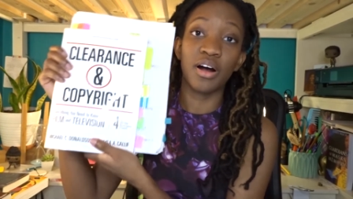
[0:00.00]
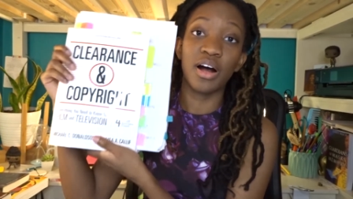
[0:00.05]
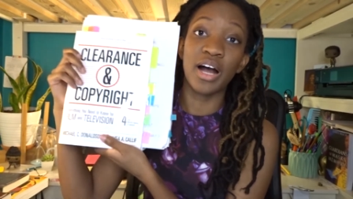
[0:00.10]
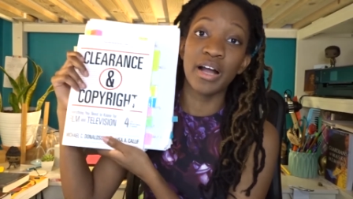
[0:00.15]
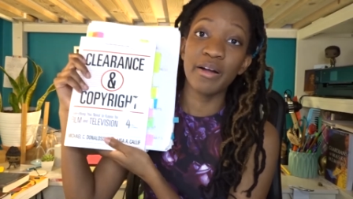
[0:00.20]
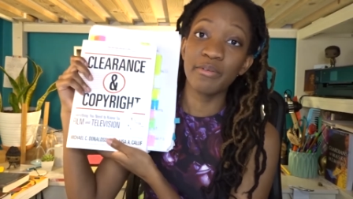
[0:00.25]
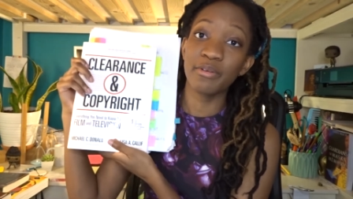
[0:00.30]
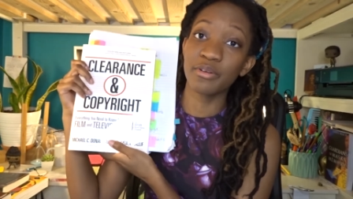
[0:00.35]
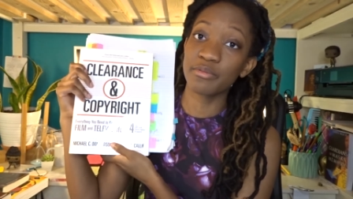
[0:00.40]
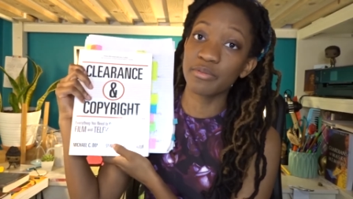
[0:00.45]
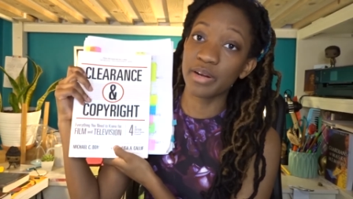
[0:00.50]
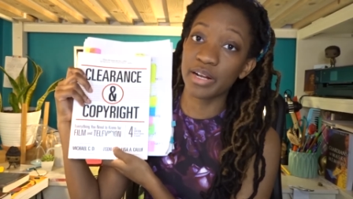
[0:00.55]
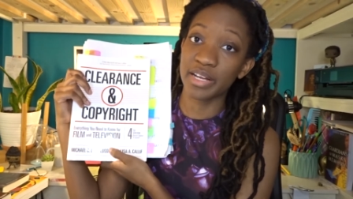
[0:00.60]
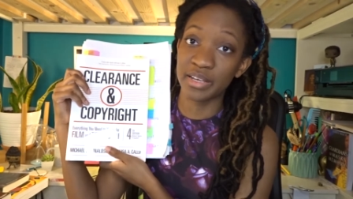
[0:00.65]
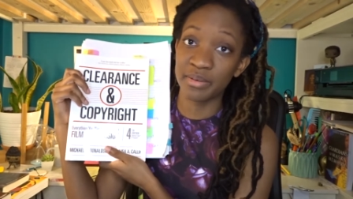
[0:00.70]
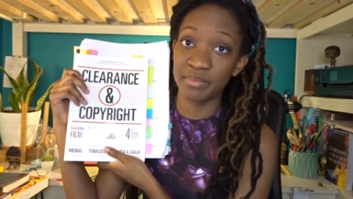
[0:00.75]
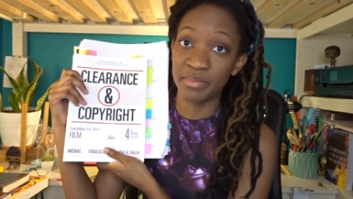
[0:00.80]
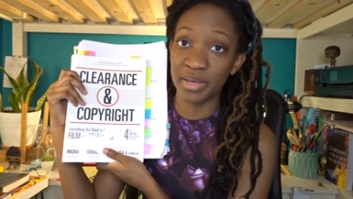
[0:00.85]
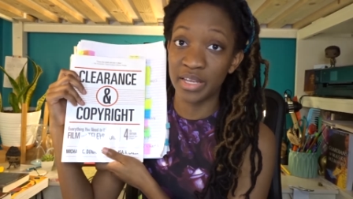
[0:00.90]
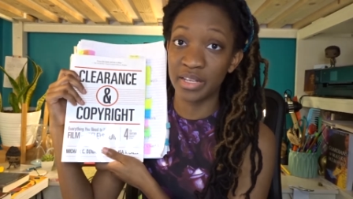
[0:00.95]
I would
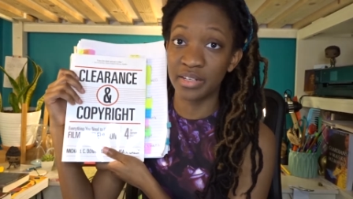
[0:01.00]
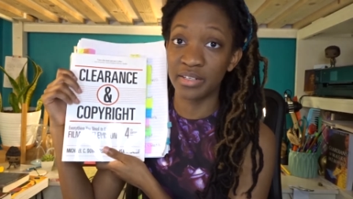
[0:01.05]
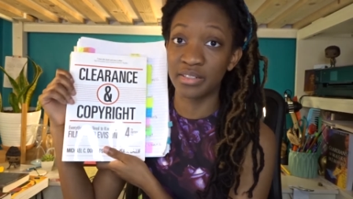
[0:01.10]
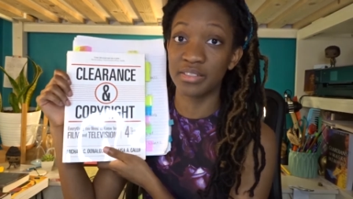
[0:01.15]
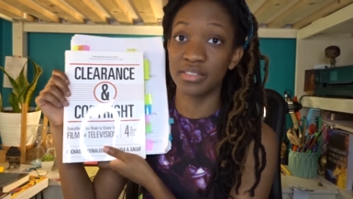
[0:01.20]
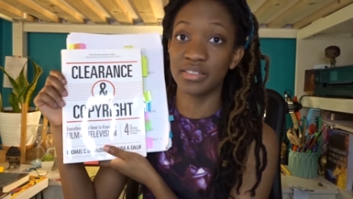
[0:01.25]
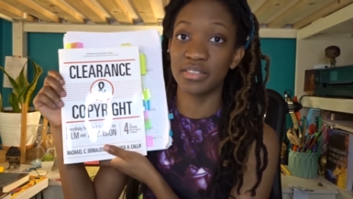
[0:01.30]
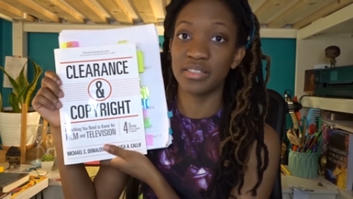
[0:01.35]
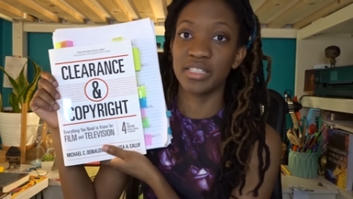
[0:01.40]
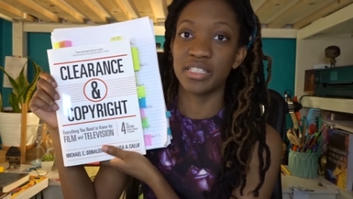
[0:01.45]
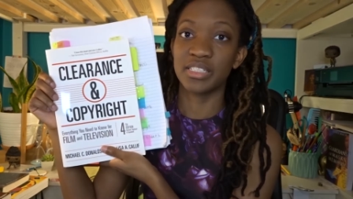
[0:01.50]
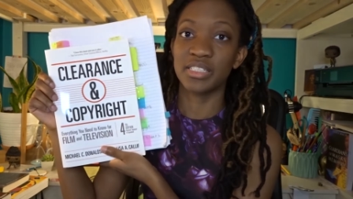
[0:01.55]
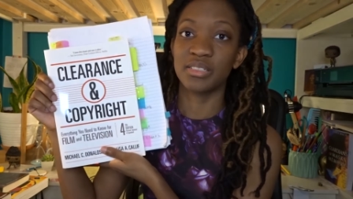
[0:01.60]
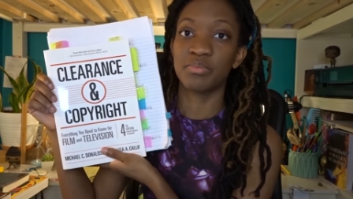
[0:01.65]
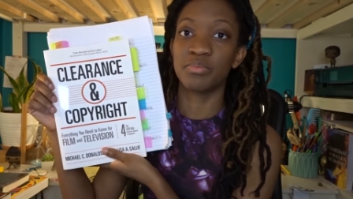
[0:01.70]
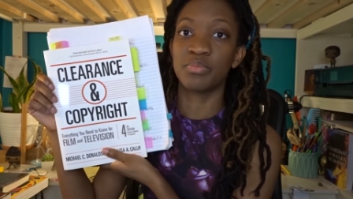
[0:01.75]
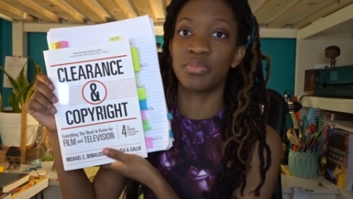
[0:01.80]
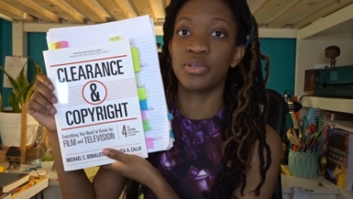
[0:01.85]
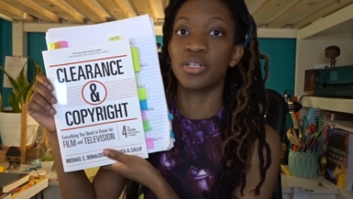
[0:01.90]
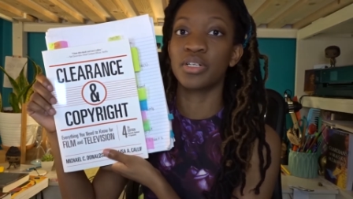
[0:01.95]
recommend this
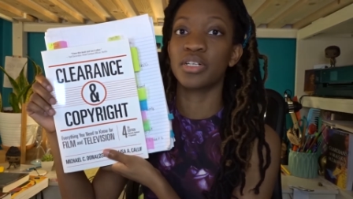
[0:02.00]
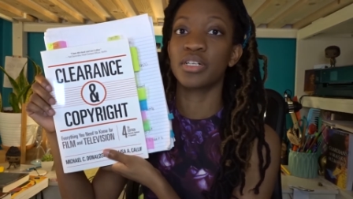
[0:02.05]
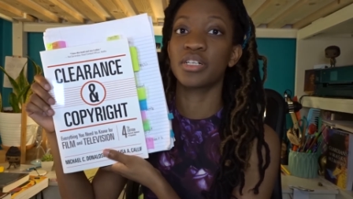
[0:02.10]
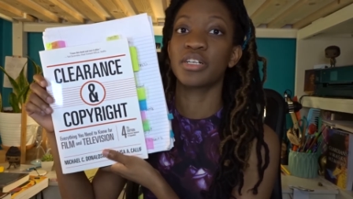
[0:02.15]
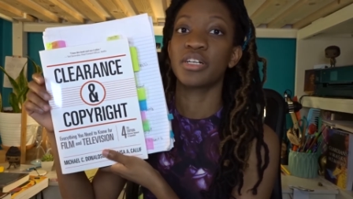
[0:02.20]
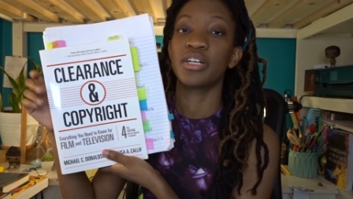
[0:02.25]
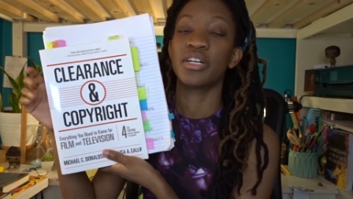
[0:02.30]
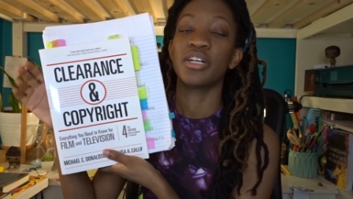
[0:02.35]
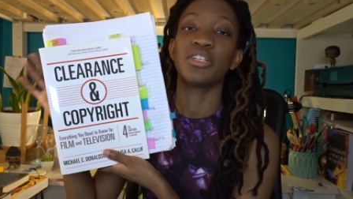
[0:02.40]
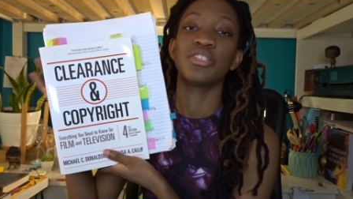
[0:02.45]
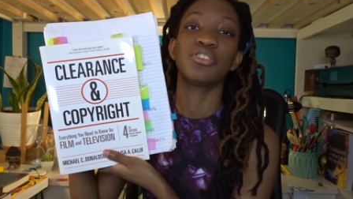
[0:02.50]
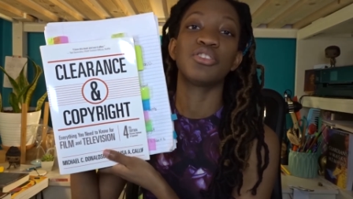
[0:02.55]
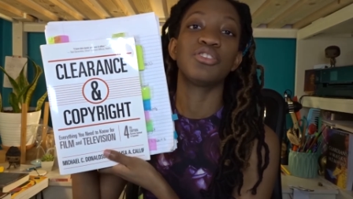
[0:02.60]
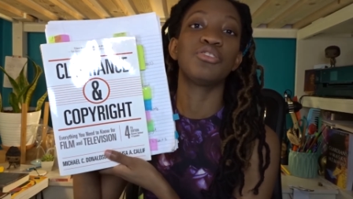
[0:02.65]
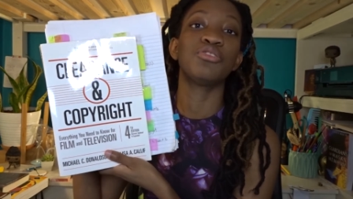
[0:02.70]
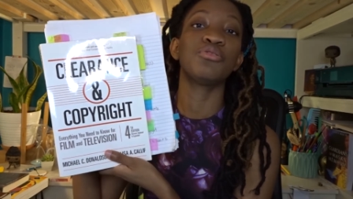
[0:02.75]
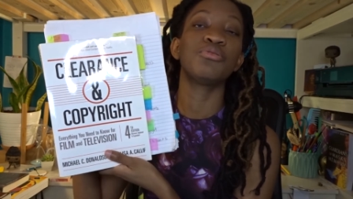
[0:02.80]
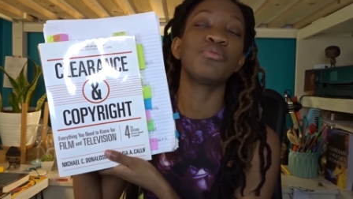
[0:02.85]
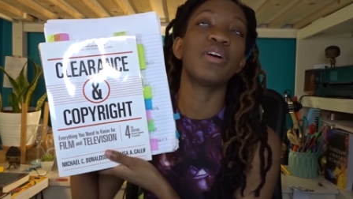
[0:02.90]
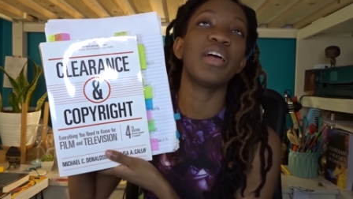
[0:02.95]
book
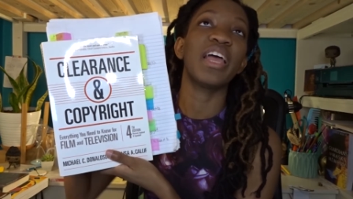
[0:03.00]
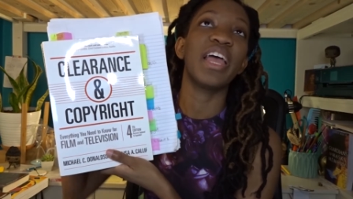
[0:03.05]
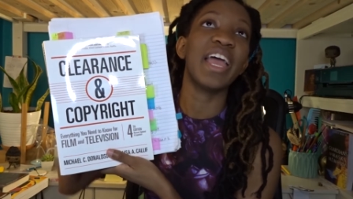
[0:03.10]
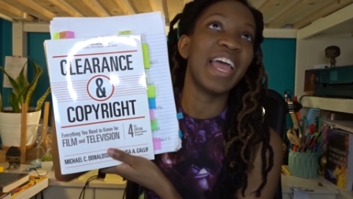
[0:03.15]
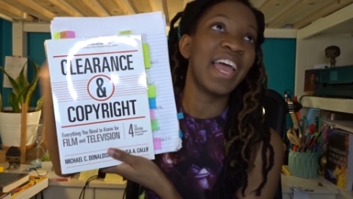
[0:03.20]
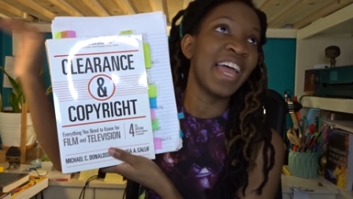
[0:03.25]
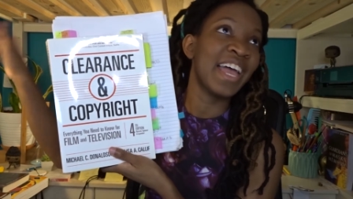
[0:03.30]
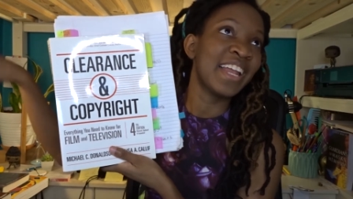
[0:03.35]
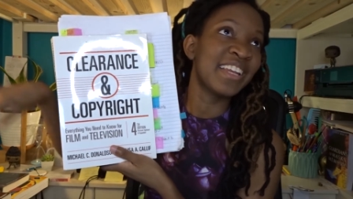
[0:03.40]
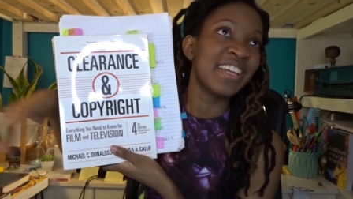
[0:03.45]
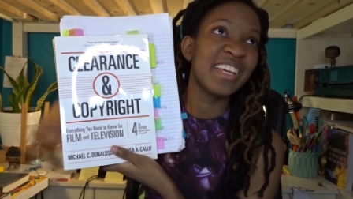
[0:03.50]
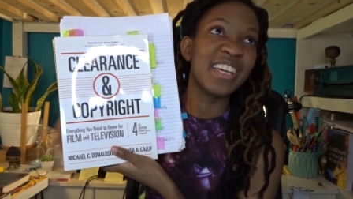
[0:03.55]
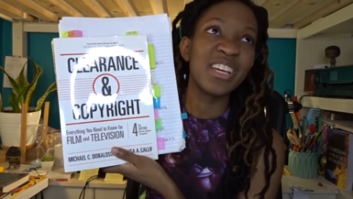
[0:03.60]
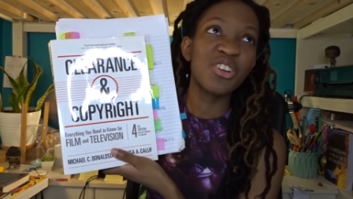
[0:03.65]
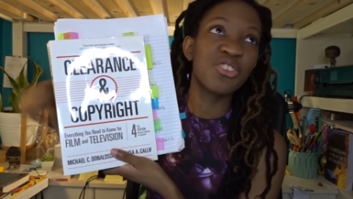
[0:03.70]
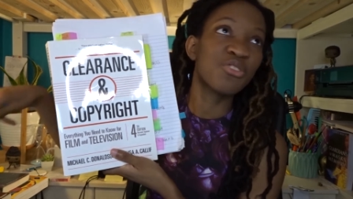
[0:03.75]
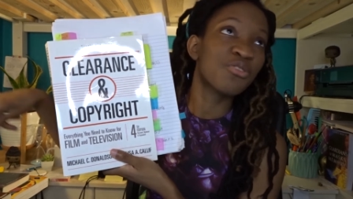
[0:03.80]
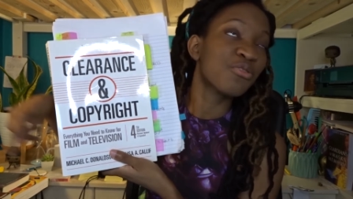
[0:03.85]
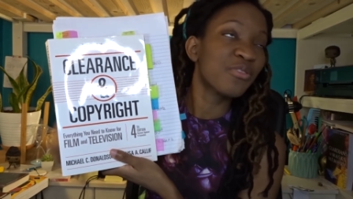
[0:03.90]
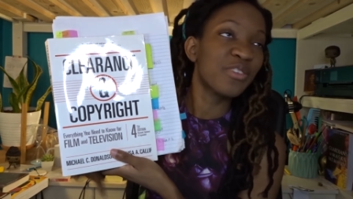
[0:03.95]
to any
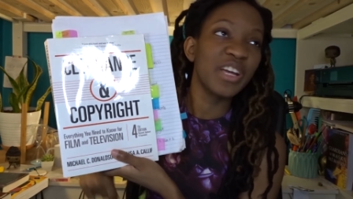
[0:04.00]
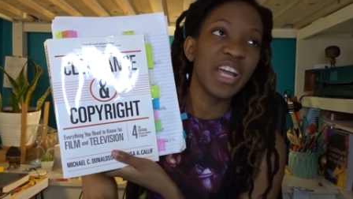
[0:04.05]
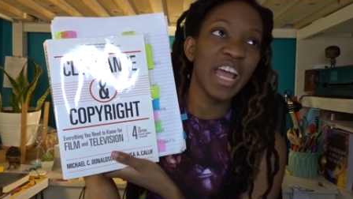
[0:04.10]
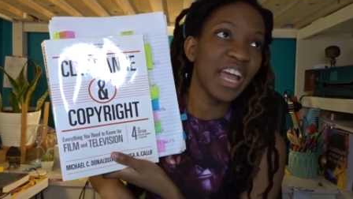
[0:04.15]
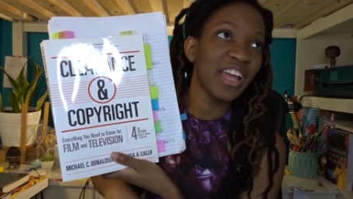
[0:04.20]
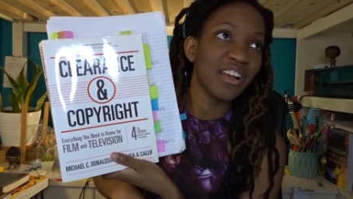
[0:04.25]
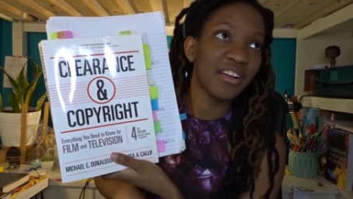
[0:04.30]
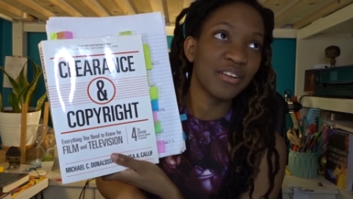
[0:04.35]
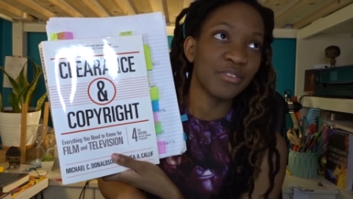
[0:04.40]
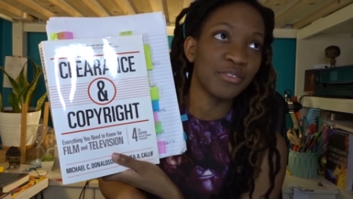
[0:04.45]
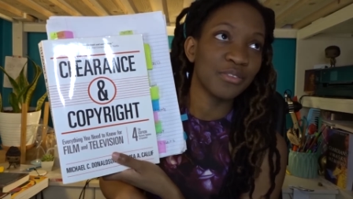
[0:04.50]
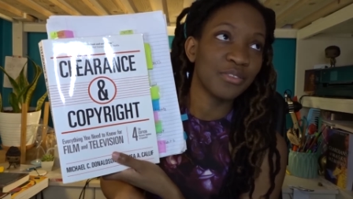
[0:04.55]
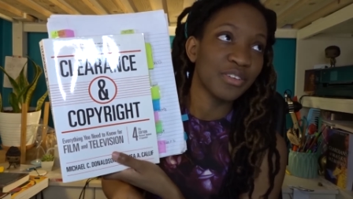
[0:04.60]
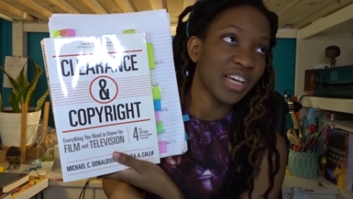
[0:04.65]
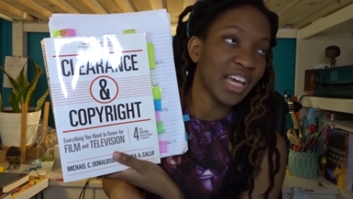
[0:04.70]
creative,